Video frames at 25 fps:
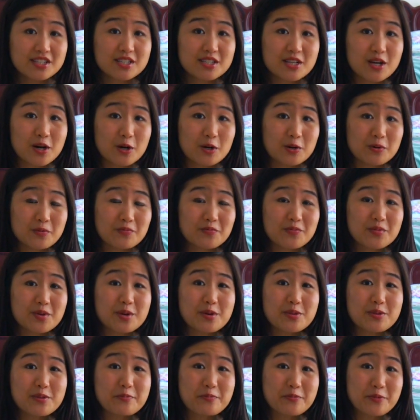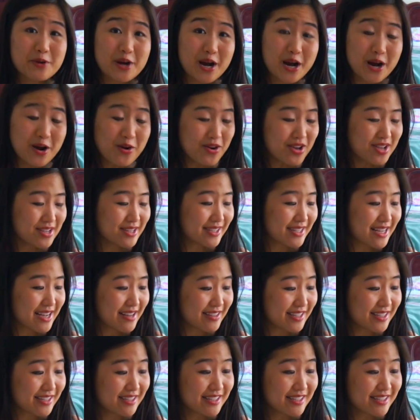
So the pro is that